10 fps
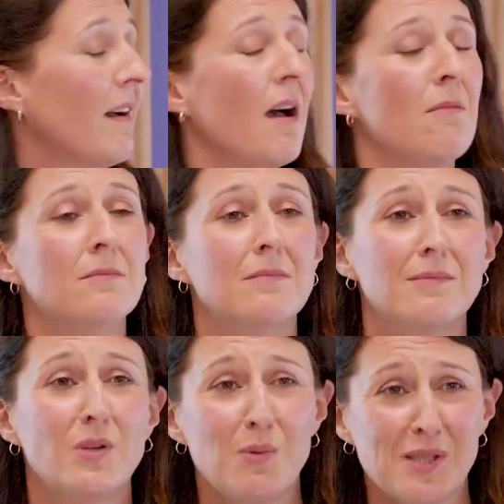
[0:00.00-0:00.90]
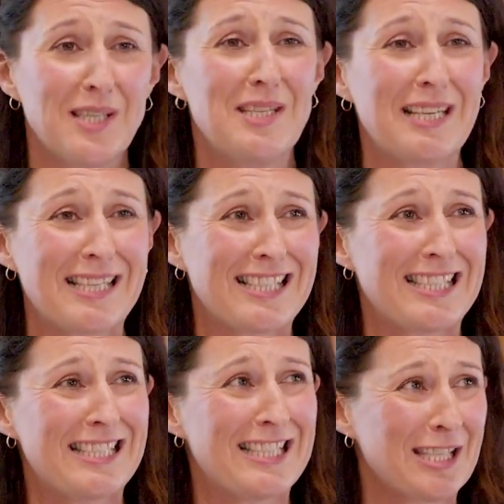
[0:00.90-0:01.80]
who was sitting as
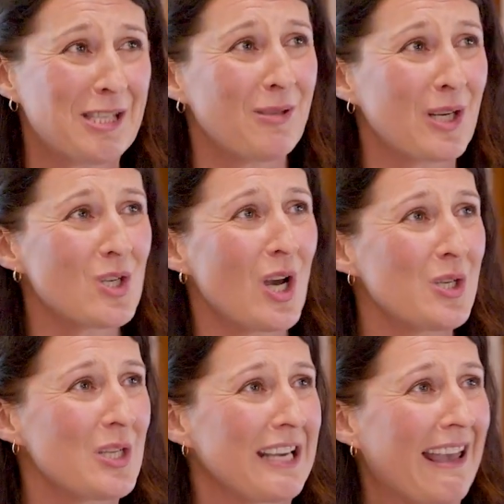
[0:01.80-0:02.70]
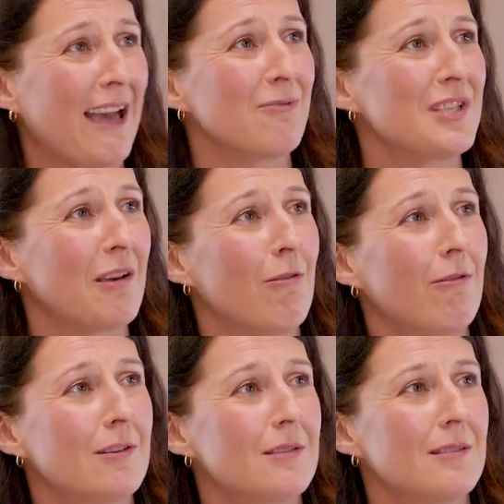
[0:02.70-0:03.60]
a district judge in the county
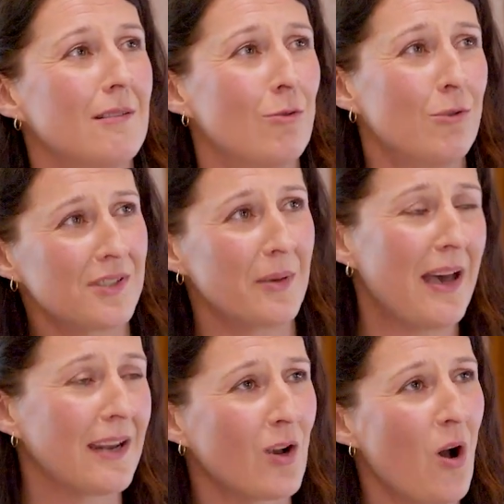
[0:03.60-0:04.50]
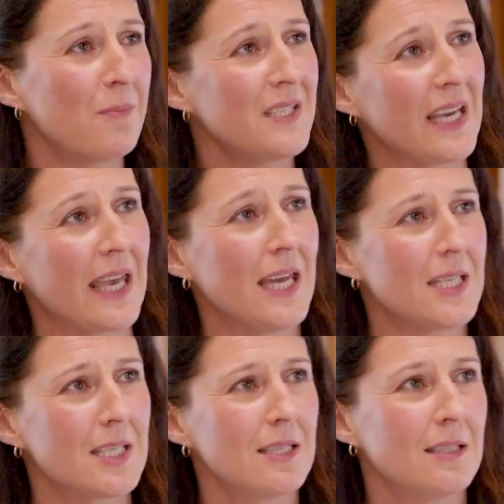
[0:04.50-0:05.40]
court, also had a cop
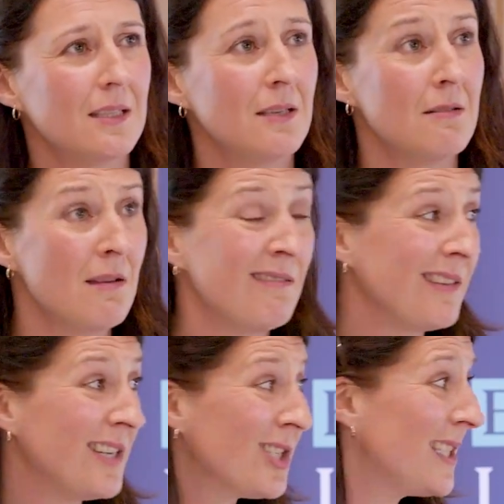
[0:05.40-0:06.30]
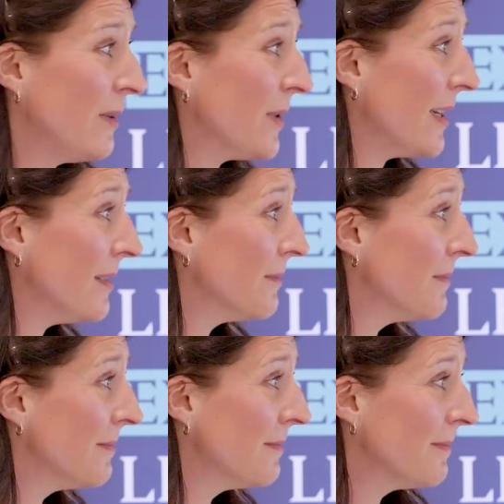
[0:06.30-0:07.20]
ticket and just dealt with it
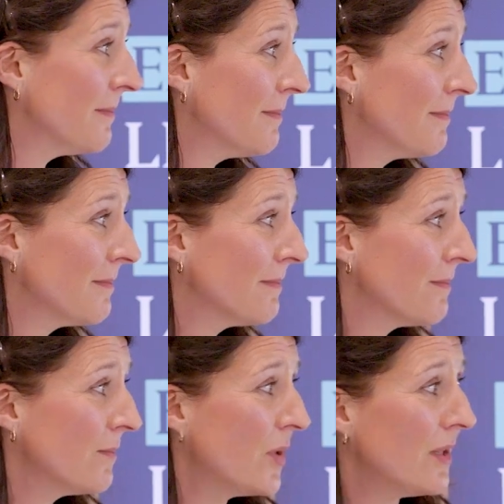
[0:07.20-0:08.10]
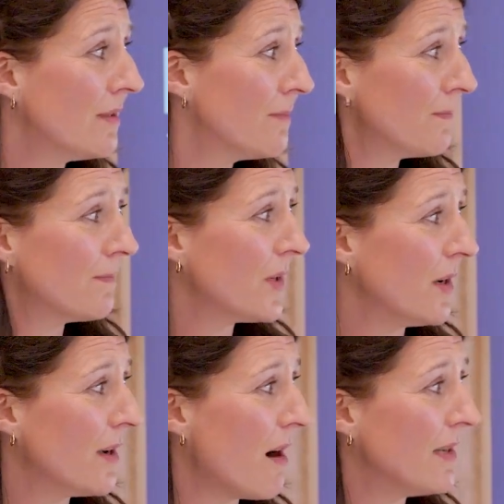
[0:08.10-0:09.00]
with
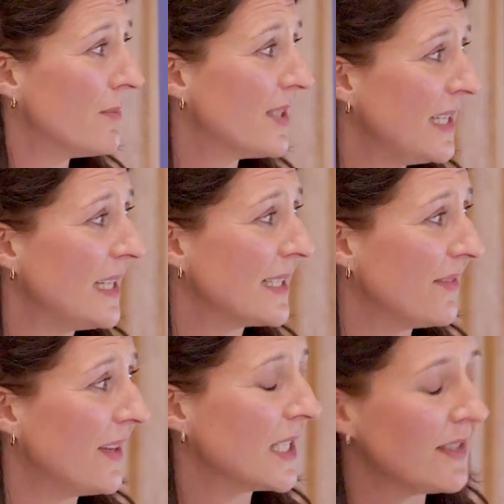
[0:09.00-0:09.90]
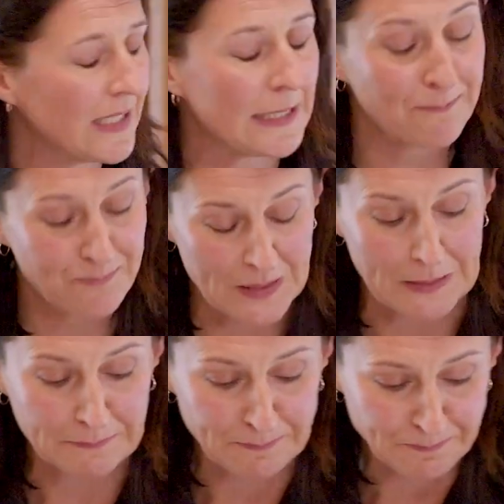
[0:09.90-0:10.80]
concurrent proceedings effectively. Yeah.